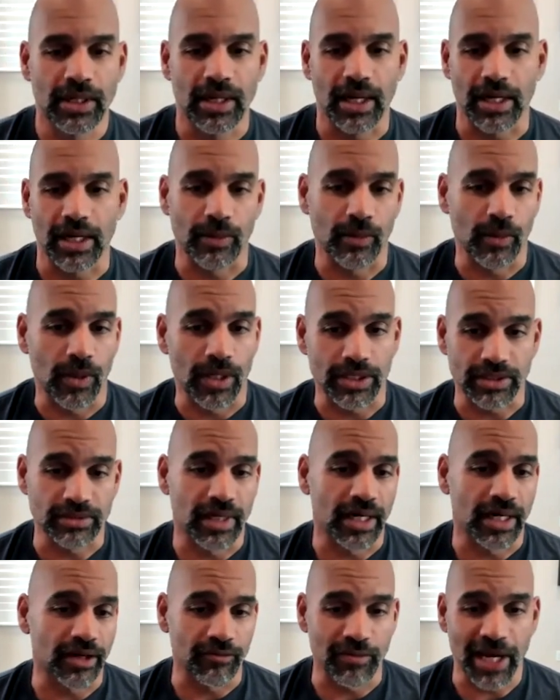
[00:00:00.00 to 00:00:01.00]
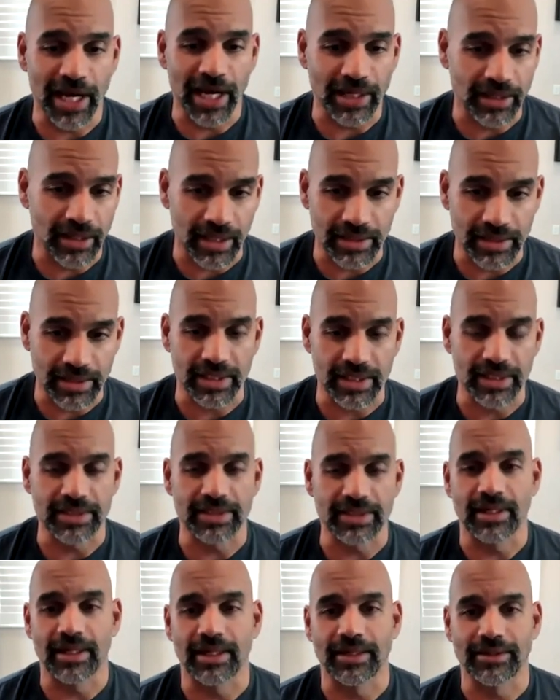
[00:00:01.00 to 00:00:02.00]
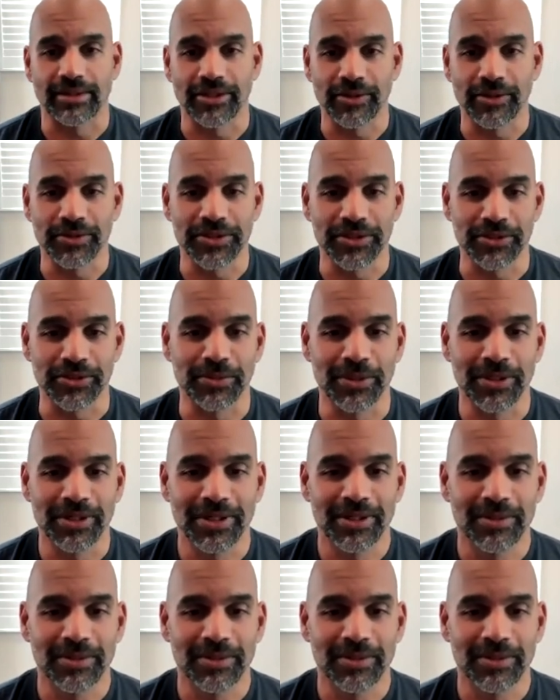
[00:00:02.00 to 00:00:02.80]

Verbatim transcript: I can watch a lot of bad content on YouTube,